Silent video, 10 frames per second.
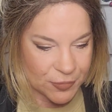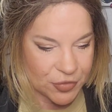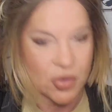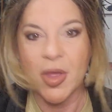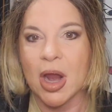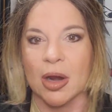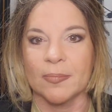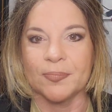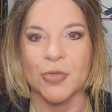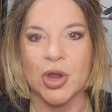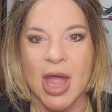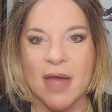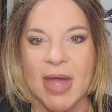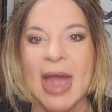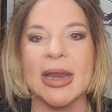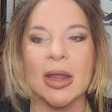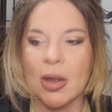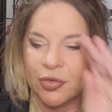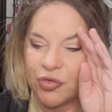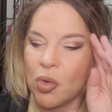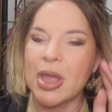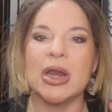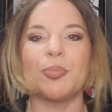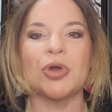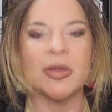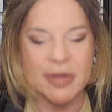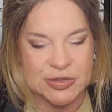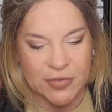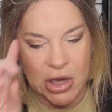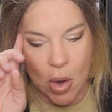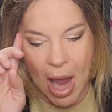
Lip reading: So there you have it. And so in a previous video,